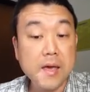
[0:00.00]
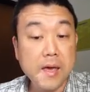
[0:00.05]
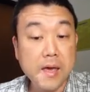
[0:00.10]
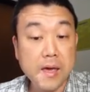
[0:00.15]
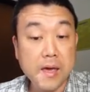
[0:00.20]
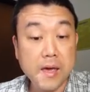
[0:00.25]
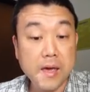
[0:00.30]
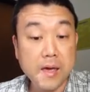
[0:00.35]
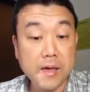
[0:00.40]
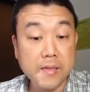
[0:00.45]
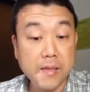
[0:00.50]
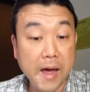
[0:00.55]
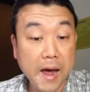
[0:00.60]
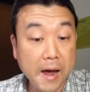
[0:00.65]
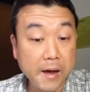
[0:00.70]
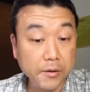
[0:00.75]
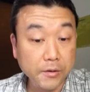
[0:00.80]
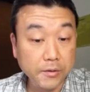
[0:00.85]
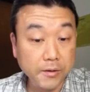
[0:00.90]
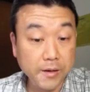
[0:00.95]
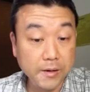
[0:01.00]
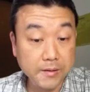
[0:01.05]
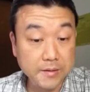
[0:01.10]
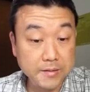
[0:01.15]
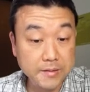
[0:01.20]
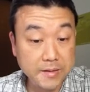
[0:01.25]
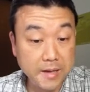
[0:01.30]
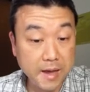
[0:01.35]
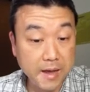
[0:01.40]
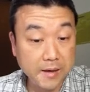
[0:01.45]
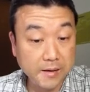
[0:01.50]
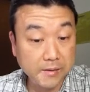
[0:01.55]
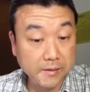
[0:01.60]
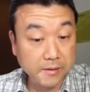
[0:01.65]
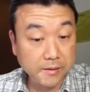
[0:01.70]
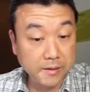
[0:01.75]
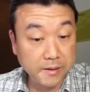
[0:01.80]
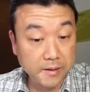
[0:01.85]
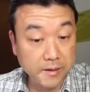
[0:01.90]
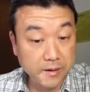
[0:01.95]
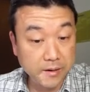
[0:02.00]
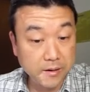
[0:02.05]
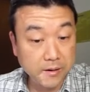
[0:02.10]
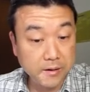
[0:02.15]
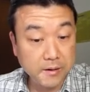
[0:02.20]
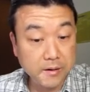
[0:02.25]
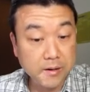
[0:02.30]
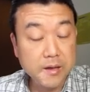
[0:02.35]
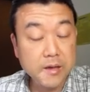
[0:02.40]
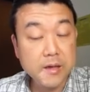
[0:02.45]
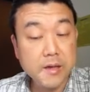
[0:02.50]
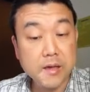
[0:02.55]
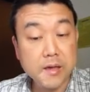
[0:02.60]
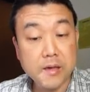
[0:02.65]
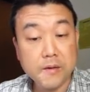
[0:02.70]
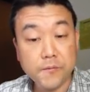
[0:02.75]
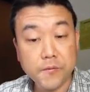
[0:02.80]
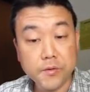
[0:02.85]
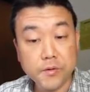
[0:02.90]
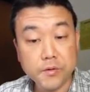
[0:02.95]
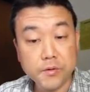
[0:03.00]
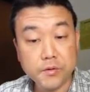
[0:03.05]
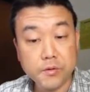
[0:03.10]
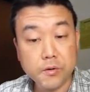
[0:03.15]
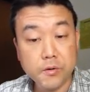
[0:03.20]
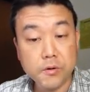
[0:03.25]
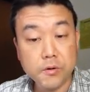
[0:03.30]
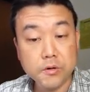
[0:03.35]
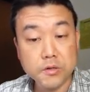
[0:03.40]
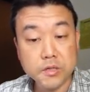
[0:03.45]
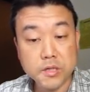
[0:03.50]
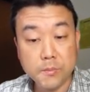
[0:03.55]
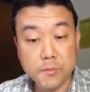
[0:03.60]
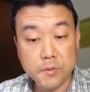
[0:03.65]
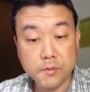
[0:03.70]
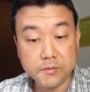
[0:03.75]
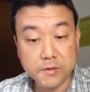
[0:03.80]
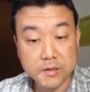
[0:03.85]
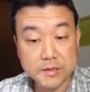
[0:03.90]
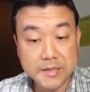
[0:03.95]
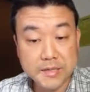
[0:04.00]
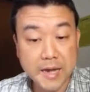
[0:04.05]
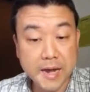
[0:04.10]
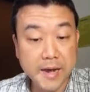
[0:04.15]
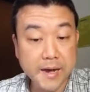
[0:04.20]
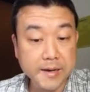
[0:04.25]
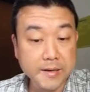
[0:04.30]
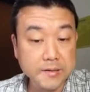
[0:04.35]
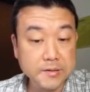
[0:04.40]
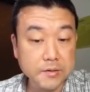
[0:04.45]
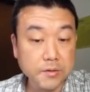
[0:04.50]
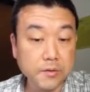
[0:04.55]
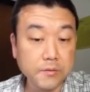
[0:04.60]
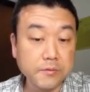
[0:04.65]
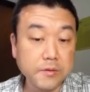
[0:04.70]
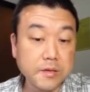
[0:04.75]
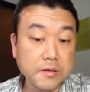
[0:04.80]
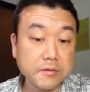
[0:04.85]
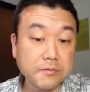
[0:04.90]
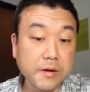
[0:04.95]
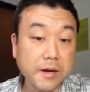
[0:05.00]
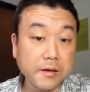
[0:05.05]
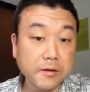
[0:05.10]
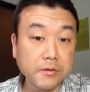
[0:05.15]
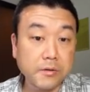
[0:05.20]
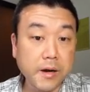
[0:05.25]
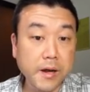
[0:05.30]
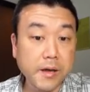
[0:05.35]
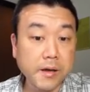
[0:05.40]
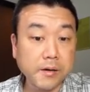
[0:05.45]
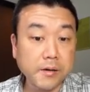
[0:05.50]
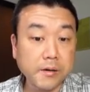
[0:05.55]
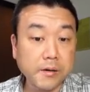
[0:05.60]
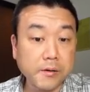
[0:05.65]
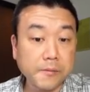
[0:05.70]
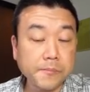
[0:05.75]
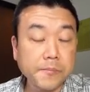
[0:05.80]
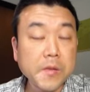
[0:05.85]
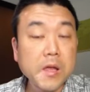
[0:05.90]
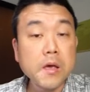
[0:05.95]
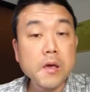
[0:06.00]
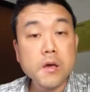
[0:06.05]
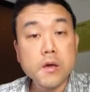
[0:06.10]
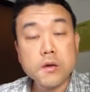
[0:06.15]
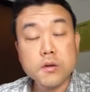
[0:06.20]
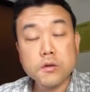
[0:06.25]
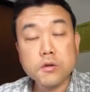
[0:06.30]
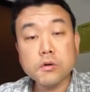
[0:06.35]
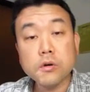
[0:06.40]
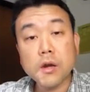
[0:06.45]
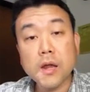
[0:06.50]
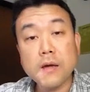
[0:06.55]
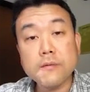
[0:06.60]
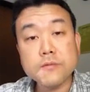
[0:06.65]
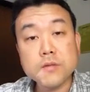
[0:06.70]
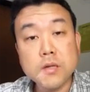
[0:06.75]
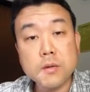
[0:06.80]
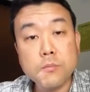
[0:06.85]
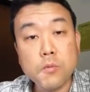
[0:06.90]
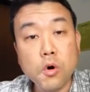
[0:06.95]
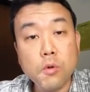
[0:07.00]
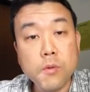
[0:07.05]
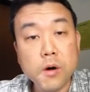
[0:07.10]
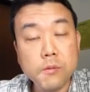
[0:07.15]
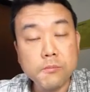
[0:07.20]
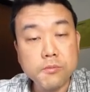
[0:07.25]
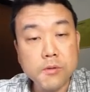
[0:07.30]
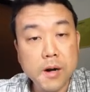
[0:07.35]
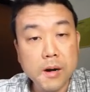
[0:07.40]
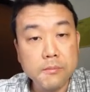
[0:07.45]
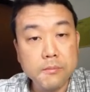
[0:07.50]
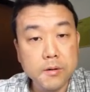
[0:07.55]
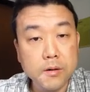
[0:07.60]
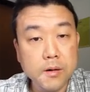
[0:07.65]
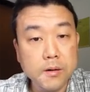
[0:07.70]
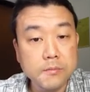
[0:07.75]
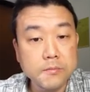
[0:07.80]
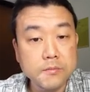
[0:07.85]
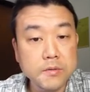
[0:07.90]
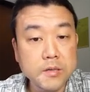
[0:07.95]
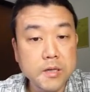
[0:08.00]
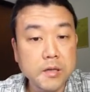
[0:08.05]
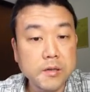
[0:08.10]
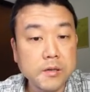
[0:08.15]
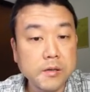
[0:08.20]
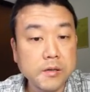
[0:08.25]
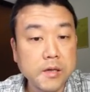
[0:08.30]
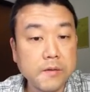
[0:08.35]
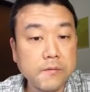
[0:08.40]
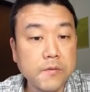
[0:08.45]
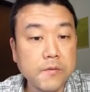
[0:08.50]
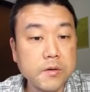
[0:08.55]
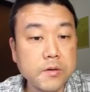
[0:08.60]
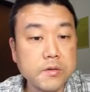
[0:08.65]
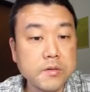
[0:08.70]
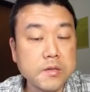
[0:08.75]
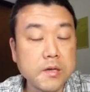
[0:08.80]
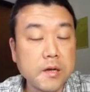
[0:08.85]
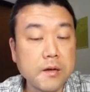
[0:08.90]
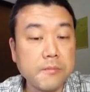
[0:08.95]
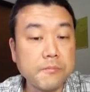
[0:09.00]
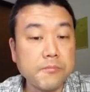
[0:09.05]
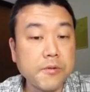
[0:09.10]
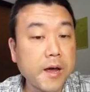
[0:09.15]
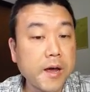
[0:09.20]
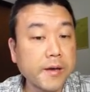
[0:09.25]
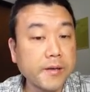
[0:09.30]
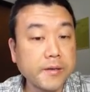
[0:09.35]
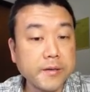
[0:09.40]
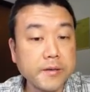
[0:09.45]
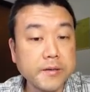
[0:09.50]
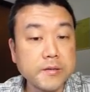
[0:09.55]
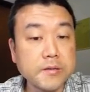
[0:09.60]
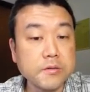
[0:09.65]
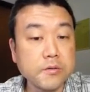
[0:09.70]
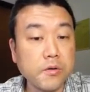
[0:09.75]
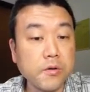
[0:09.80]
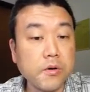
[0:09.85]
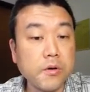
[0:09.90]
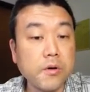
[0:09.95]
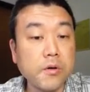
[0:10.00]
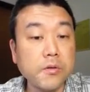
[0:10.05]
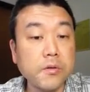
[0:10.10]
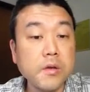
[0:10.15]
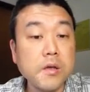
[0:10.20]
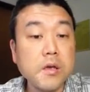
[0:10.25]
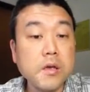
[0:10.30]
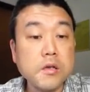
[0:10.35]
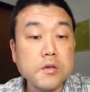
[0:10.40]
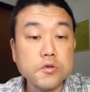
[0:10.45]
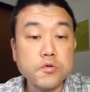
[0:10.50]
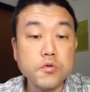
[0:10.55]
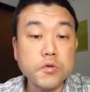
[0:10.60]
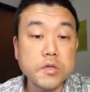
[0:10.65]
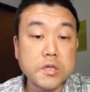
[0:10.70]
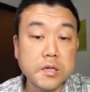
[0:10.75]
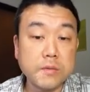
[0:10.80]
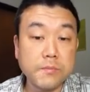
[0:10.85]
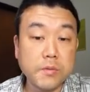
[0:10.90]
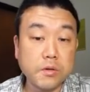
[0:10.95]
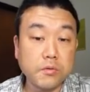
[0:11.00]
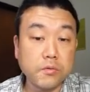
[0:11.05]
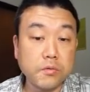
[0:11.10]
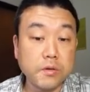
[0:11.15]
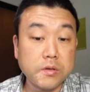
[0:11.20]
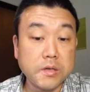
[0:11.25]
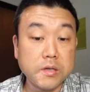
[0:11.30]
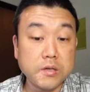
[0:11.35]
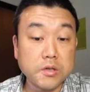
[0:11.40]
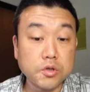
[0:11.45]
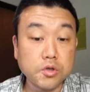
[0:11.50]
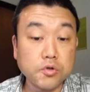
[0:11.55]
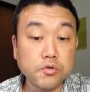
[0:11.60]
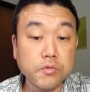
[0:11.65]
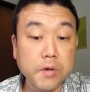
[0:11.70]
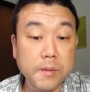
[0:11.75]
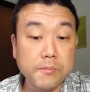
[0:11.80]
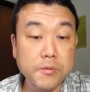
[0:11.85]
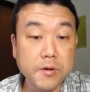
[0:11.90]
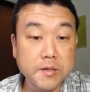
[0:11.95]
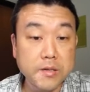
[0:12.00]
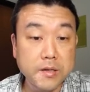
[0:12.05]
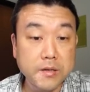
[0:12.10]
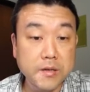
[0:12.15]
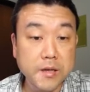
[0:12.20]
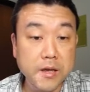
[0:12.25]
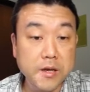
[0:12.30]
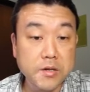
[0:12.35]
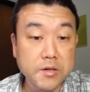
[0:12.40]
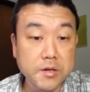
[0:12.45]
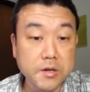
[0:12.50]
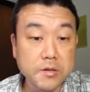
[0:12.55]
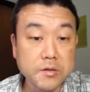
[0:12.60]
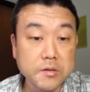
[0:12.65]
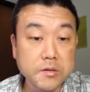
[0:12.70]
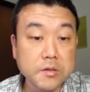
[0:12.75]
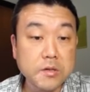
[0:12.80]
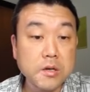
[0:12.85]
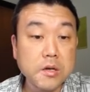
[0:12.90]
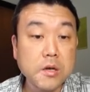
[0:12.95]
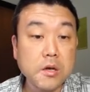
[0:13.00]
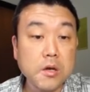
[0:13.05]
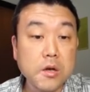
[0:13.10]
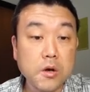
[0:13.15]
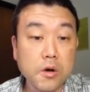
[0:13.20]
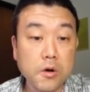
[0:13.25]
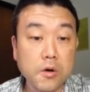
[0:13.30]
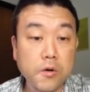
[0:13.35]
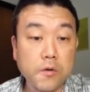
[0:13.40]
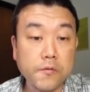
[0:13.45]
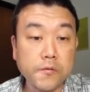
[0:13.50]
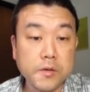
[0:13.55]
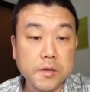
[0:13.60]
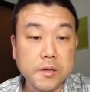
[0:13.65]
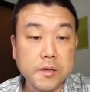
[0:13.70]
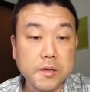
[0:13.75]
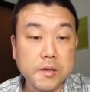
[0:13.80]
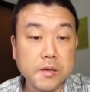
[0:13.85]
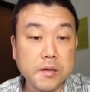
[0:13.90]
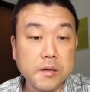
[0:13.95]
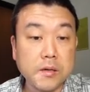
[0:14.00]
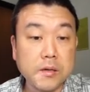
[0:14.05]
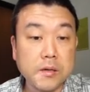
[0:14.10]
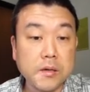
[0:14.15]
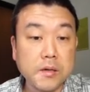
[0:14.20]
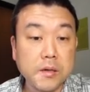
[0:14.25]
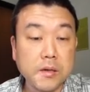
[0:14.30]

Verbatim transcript: and how to get this angle here if you know some of the sides of this right triangle. You'll have some homework problems that'll give you some practice on switching between these two representations of the